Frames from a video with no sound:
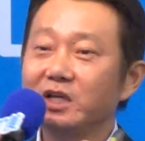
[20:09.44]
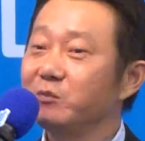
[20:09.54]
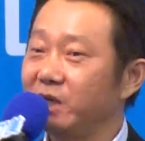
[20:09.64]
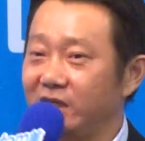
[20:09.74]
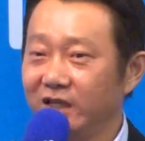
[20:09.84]

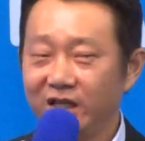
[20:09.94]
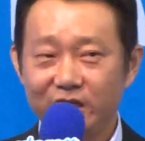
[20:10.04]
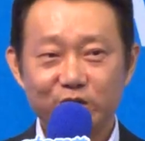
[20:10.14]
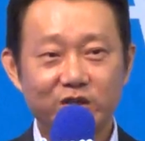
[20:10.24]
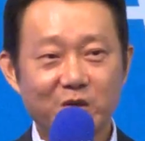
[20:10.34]
no limit.
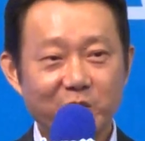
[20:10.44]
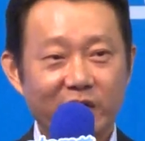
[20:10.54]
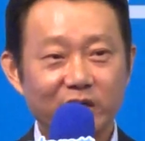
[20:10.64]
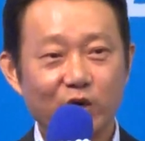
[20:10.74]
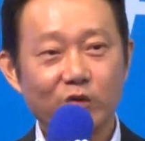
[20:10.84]
You
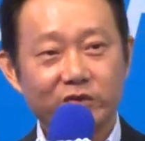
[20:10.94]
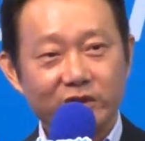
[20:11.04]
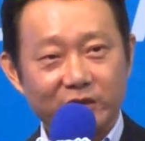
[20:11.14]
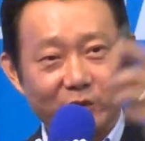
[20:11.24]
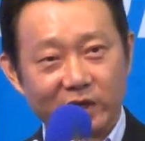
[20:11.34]
can buy
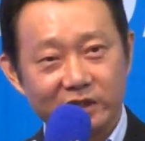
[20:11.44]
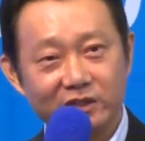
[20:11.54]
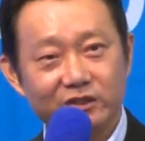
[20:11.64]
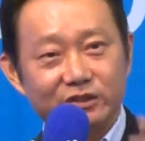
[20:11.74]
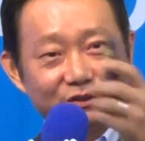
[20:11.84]
over
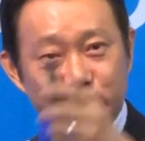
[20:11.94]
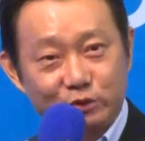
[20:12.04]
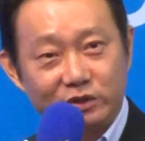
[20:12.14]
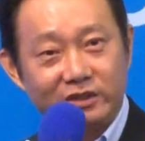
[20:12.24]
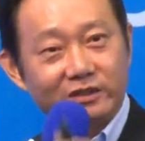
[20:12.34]
1
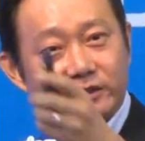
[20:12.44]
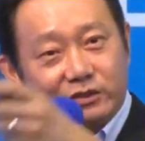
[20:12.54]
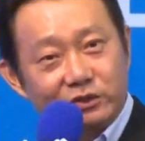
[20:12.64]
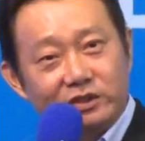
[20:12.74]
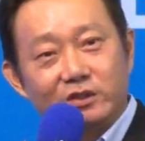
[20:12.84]
year, 2 year,